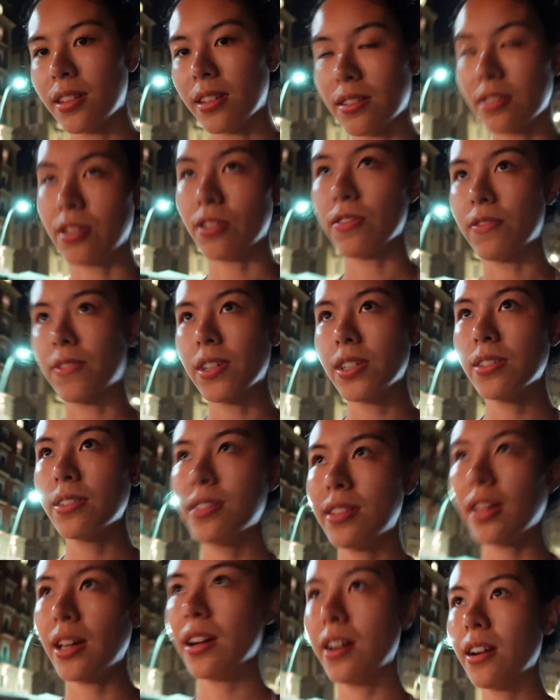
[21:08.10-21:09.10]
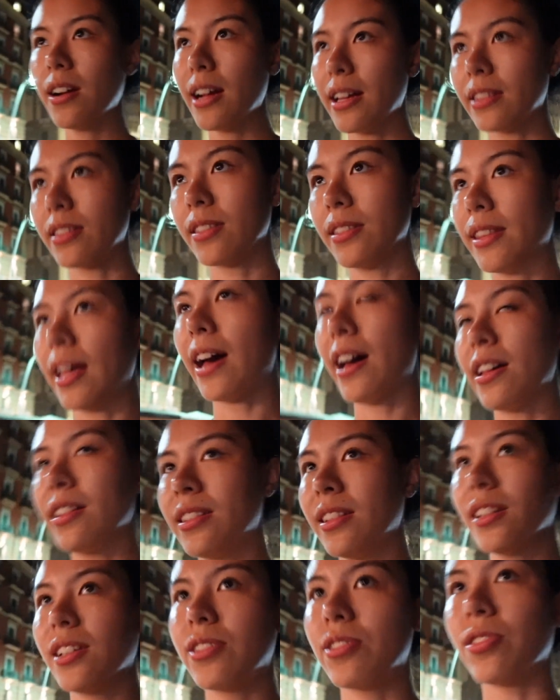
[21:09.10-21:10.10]
the servers there at
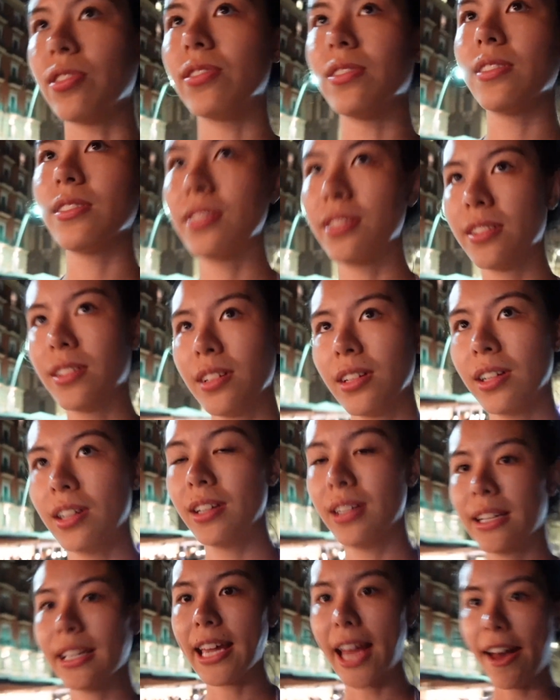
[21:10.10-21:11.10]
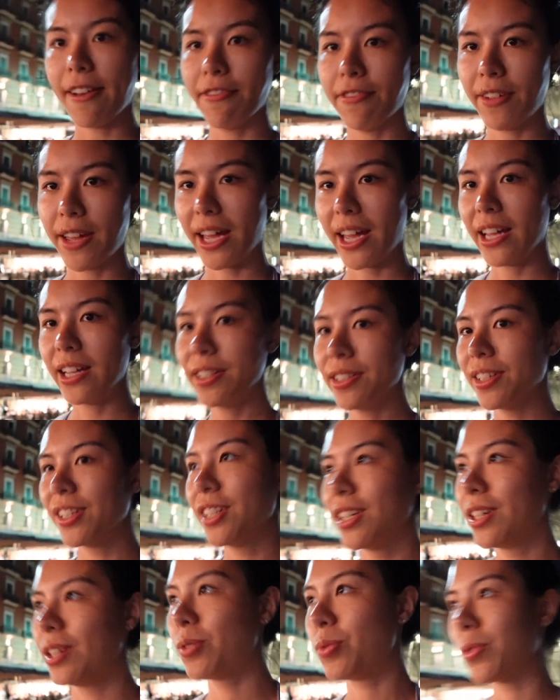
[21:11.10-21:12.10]
that little cafe
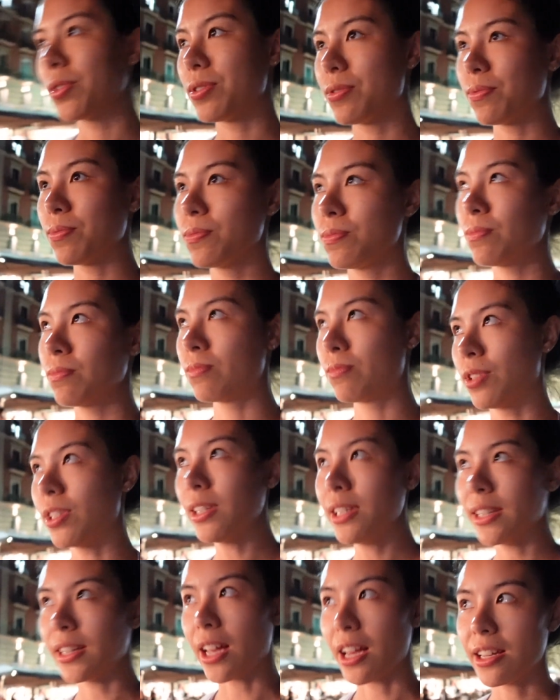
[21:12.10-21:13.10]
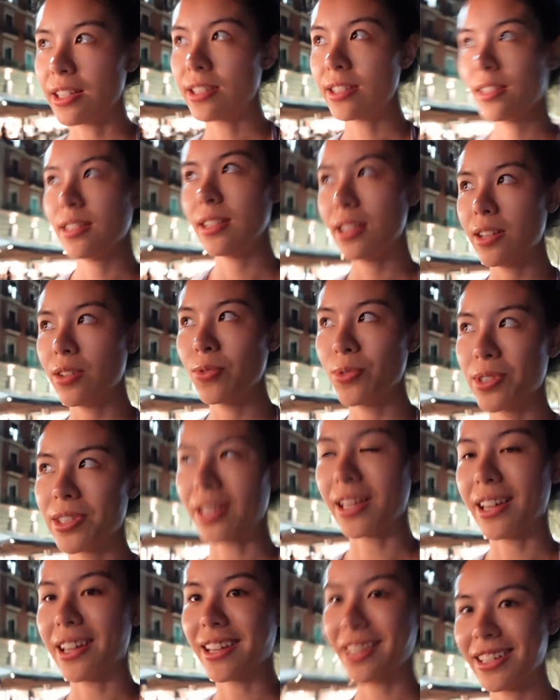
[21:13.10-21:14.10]
was really nice. He was
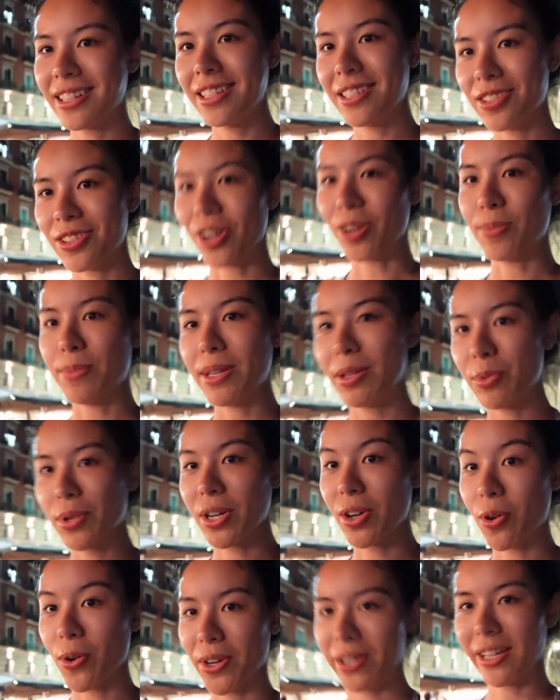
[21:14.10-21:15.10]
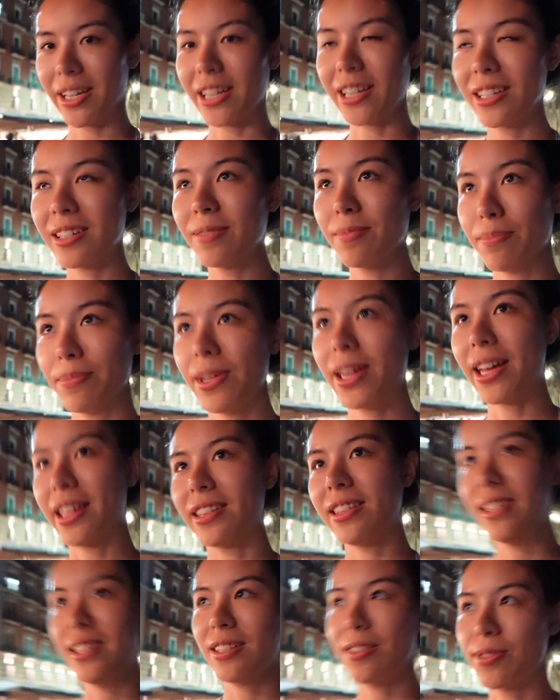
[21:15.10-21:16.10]
like, he saw me recording
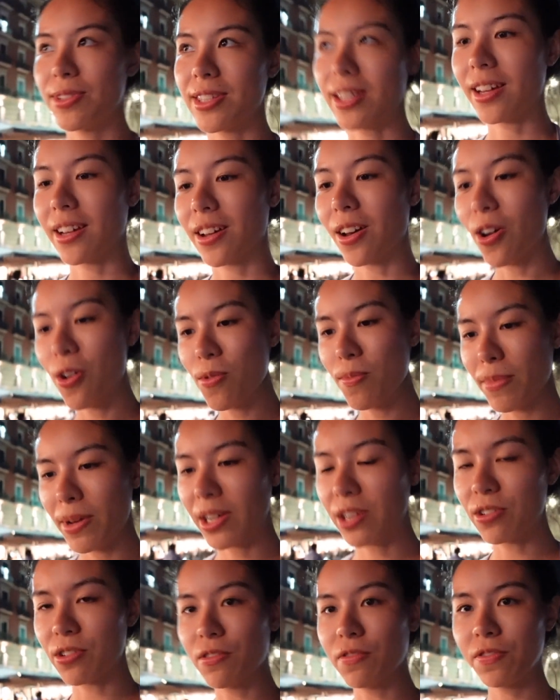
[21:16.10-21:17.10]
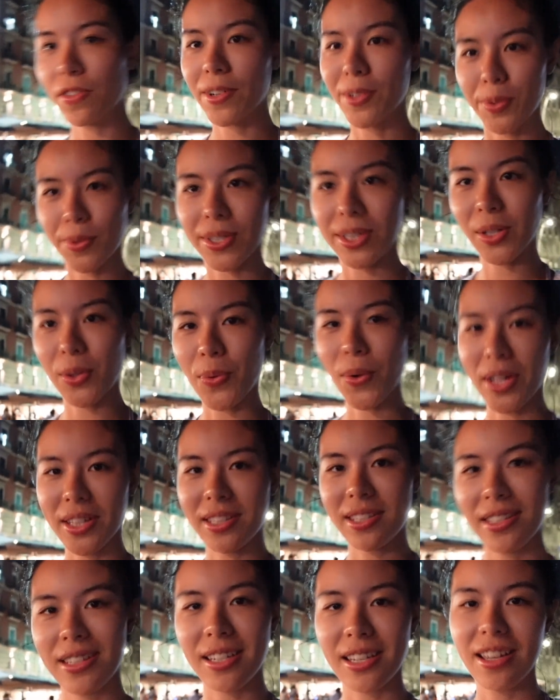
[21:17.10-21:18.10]
and he was like, oh, my girlfriend really
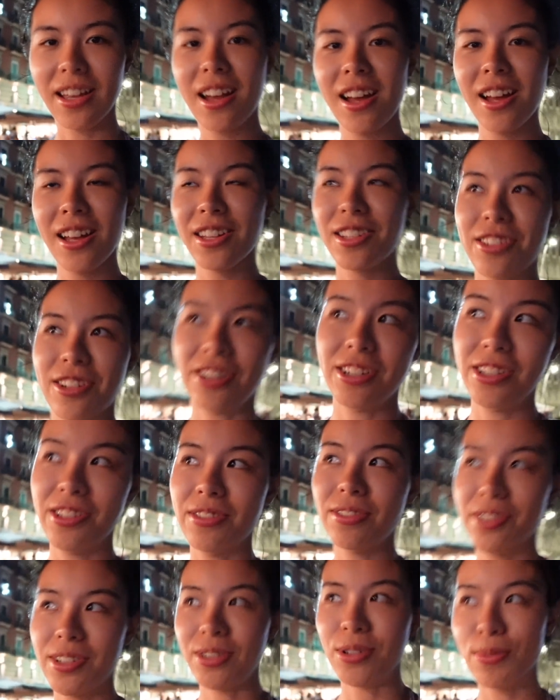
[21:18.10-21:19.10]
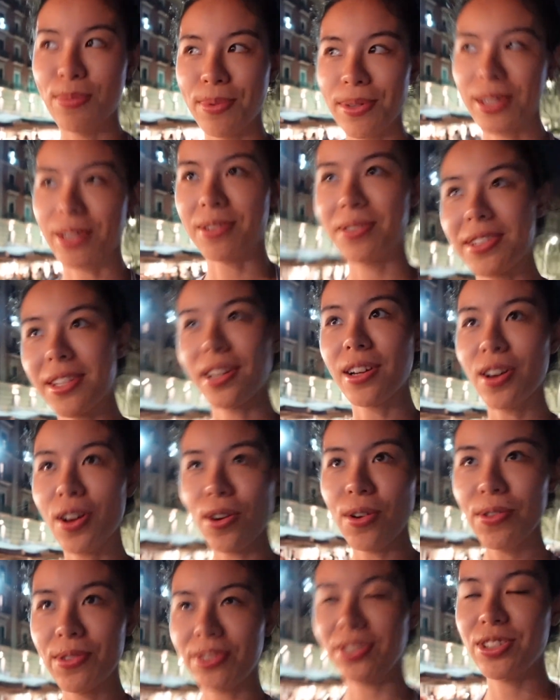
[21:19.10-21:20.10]
wants to start YouTube. And I was like,
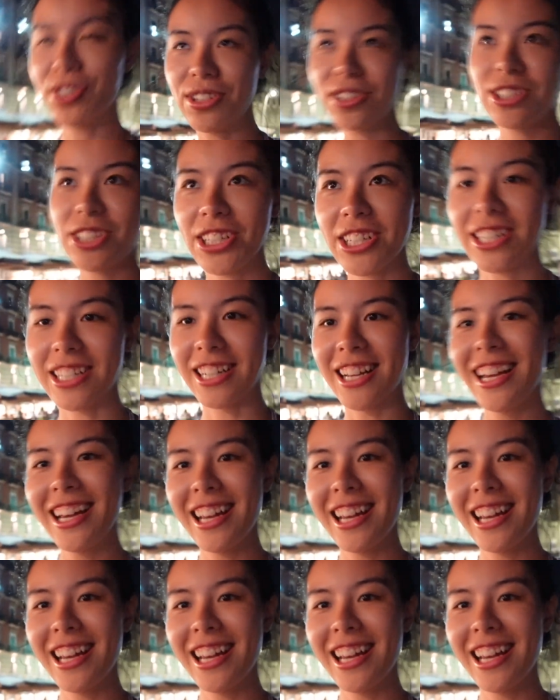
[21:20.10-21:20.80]
oh, she should.